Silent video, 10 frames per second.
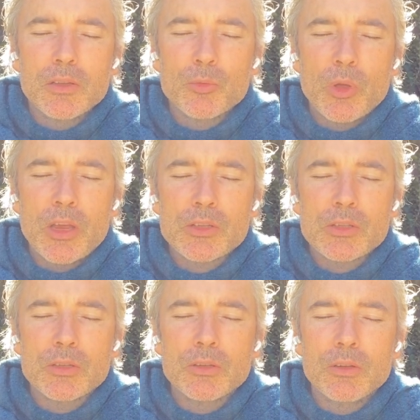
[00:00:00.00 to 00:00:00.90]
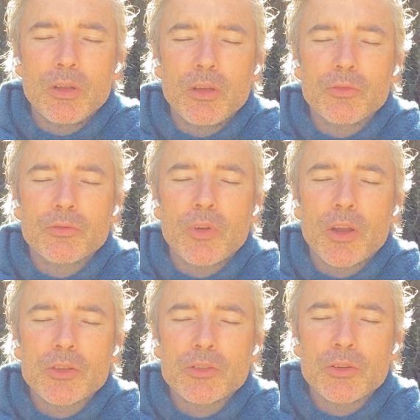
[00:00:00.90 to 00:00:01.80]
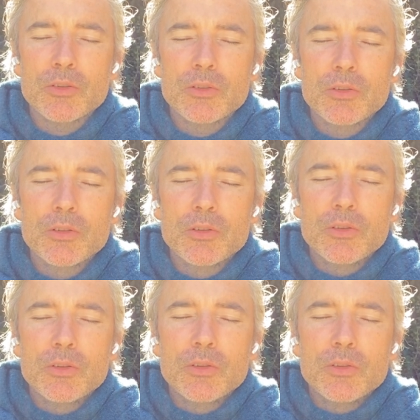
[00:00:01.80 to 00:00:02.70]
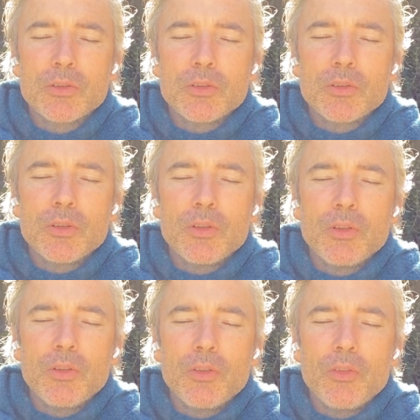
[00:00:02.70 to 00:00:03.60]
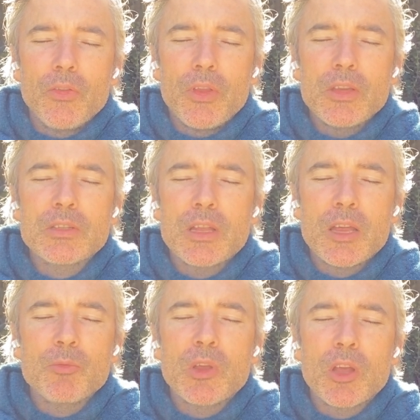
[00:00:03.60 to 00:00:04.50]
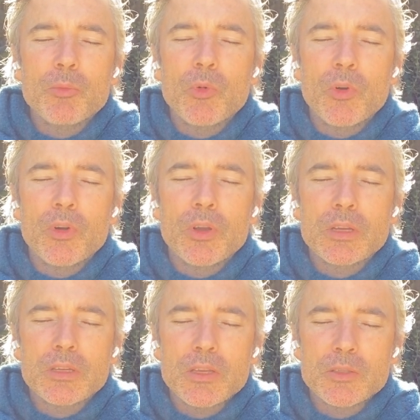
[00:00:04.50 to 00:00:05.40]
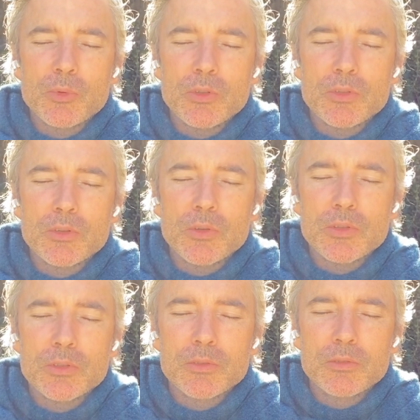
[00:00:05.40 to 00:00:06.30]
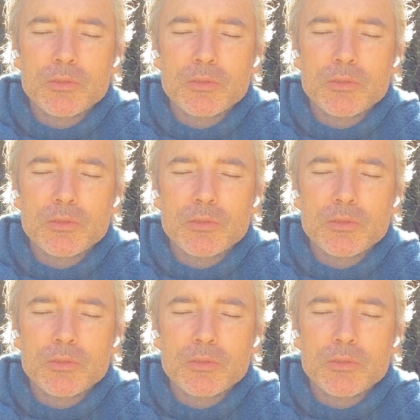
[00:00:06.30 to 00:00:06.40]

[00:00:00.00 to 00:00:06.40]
compassion, love, gratitude, these then become more accessible to us